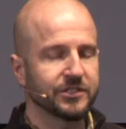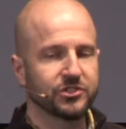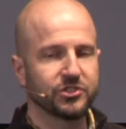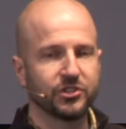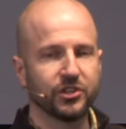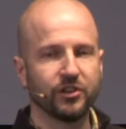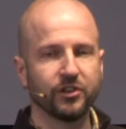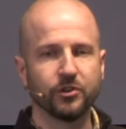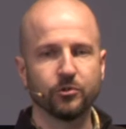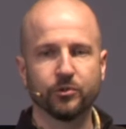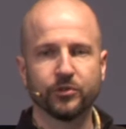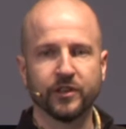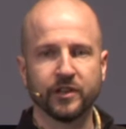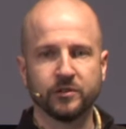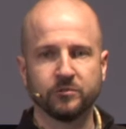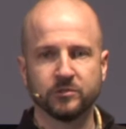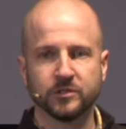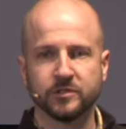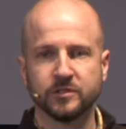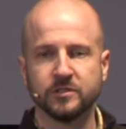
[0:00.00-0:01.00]
to share it with
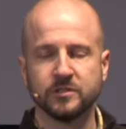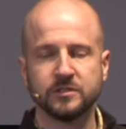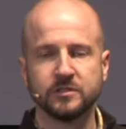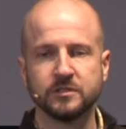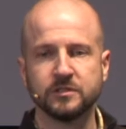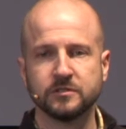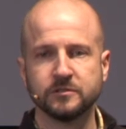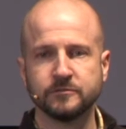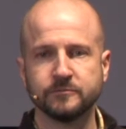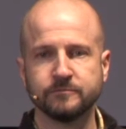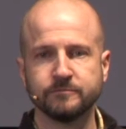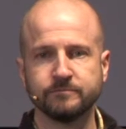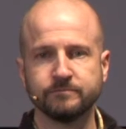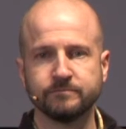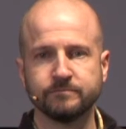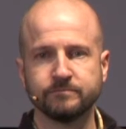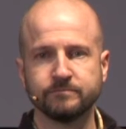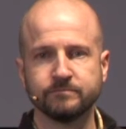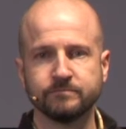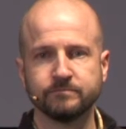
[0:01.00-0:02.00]
anyone.
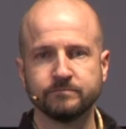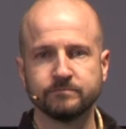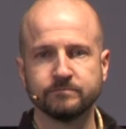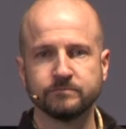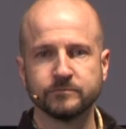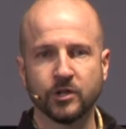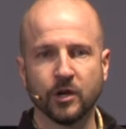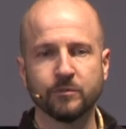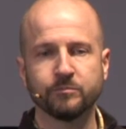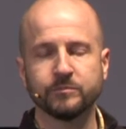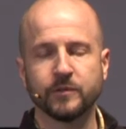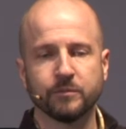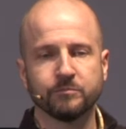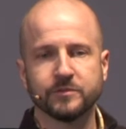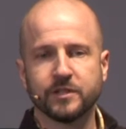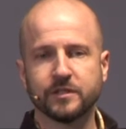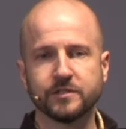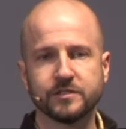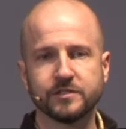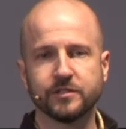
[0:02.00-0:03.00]
No, I'm
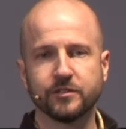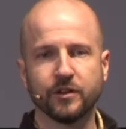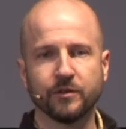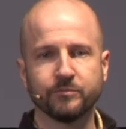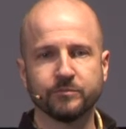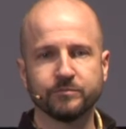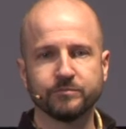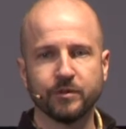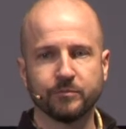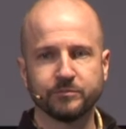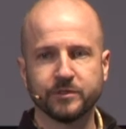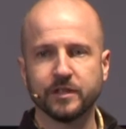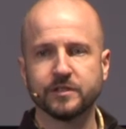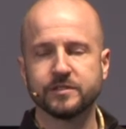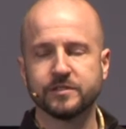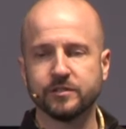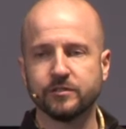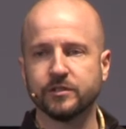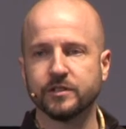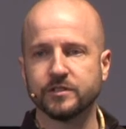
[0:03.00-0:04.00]
dead
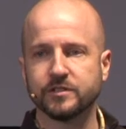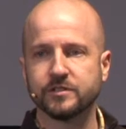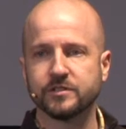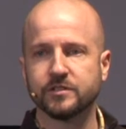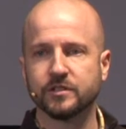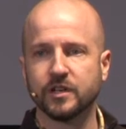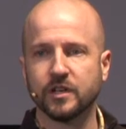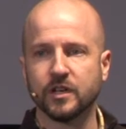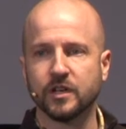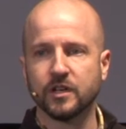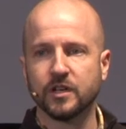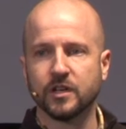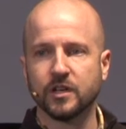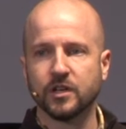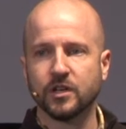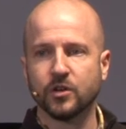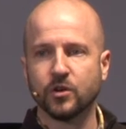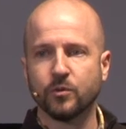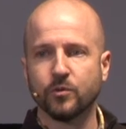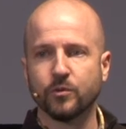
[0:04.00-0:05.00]
serious.
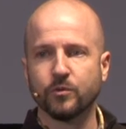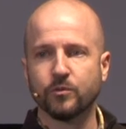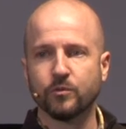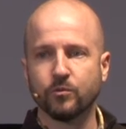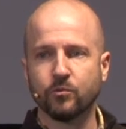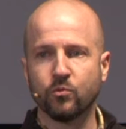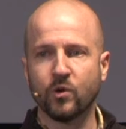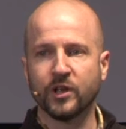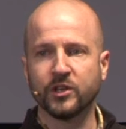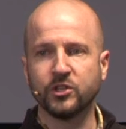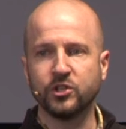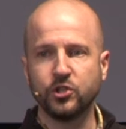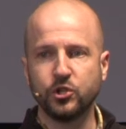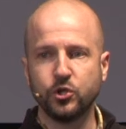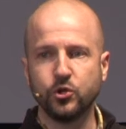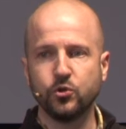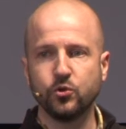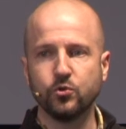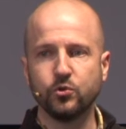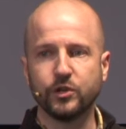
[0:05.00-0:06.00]
When
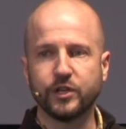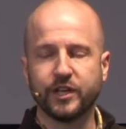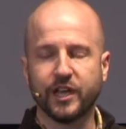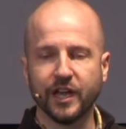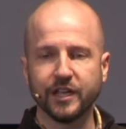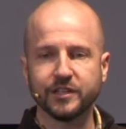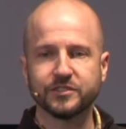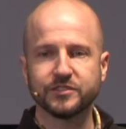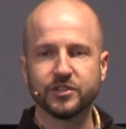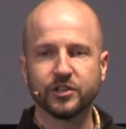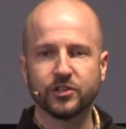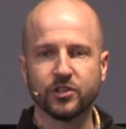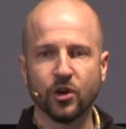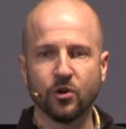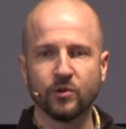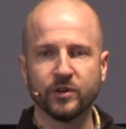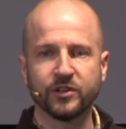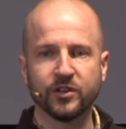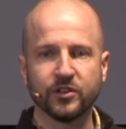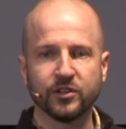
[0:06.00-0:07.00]
you get to
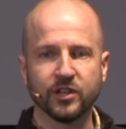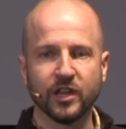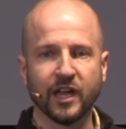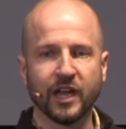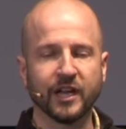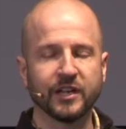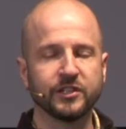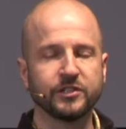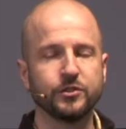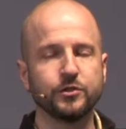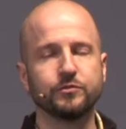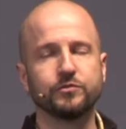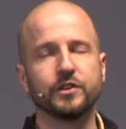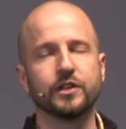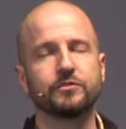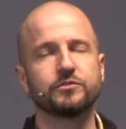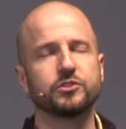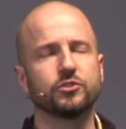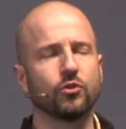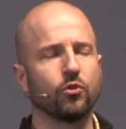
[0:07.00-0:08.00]
go into the land, you've
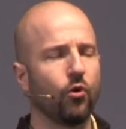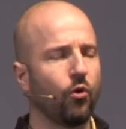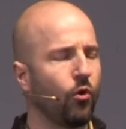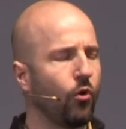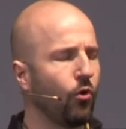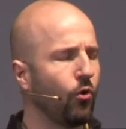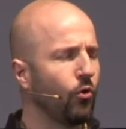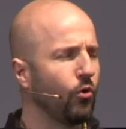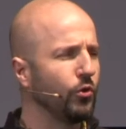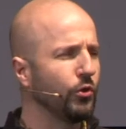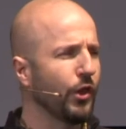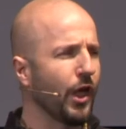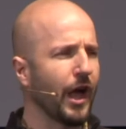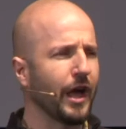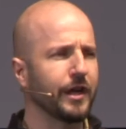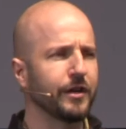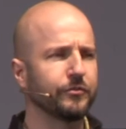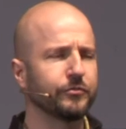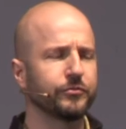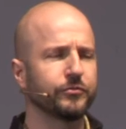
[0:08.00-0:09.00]
lived your whole
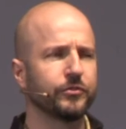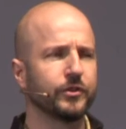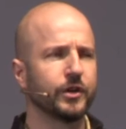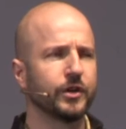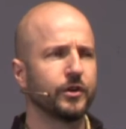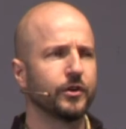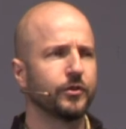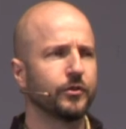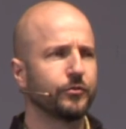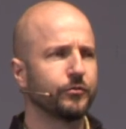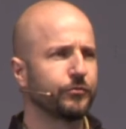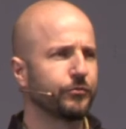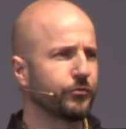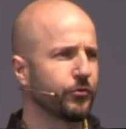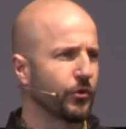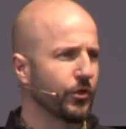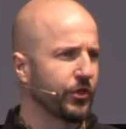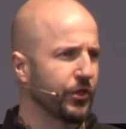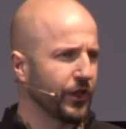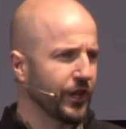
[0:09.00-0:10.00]
life
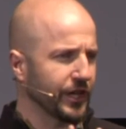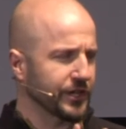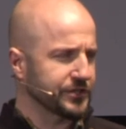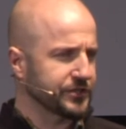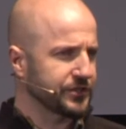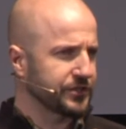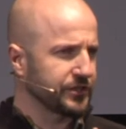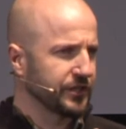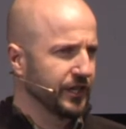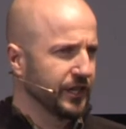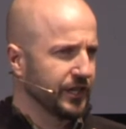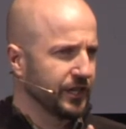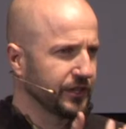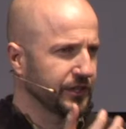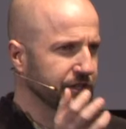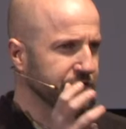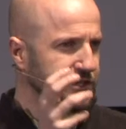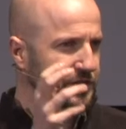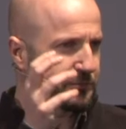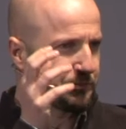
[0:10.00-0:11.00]
for this.
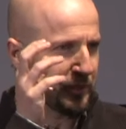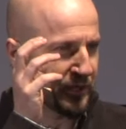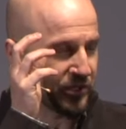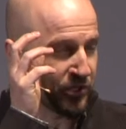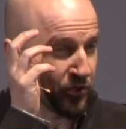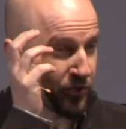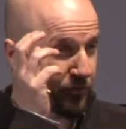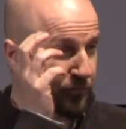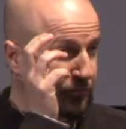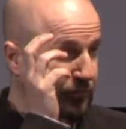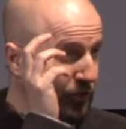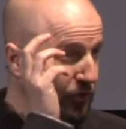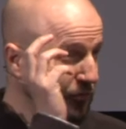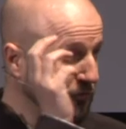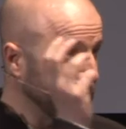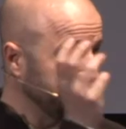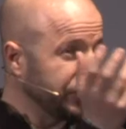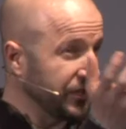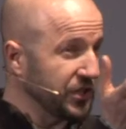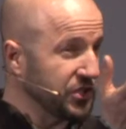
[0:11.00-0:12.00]
This has been your
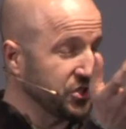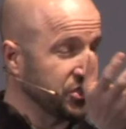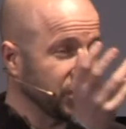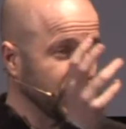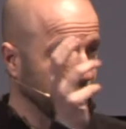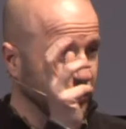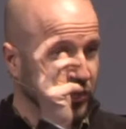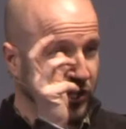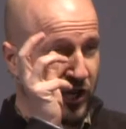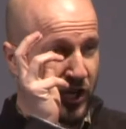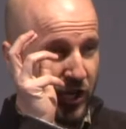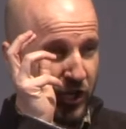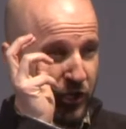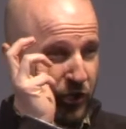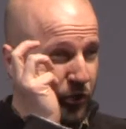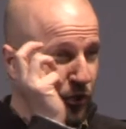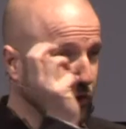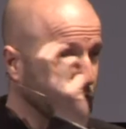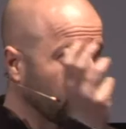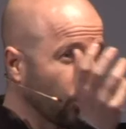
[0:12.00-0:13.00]
vision,
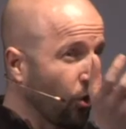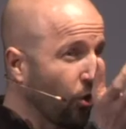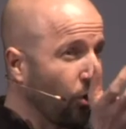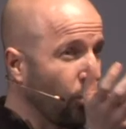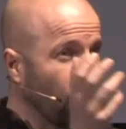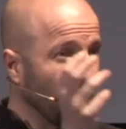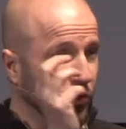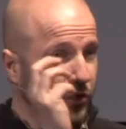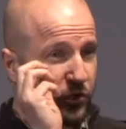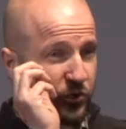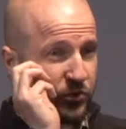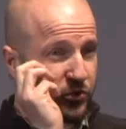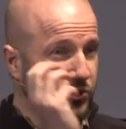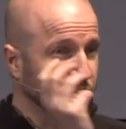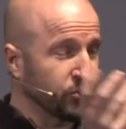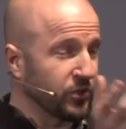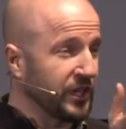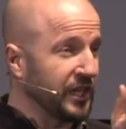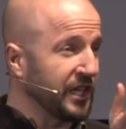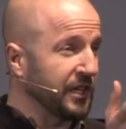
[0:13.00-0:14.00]
your goal, your
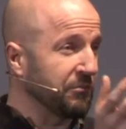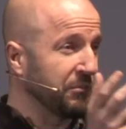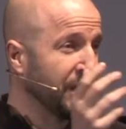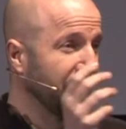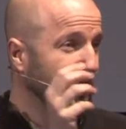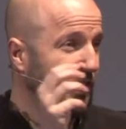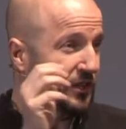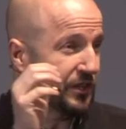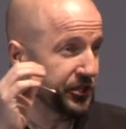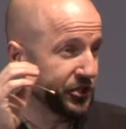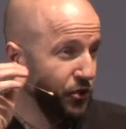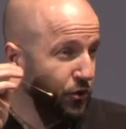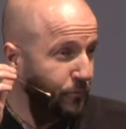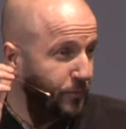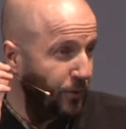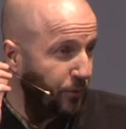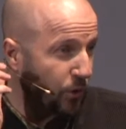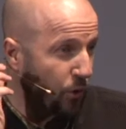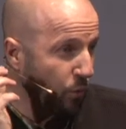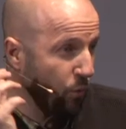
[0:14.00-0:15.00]
dream, that you'd be
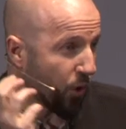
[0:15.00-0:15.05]
able to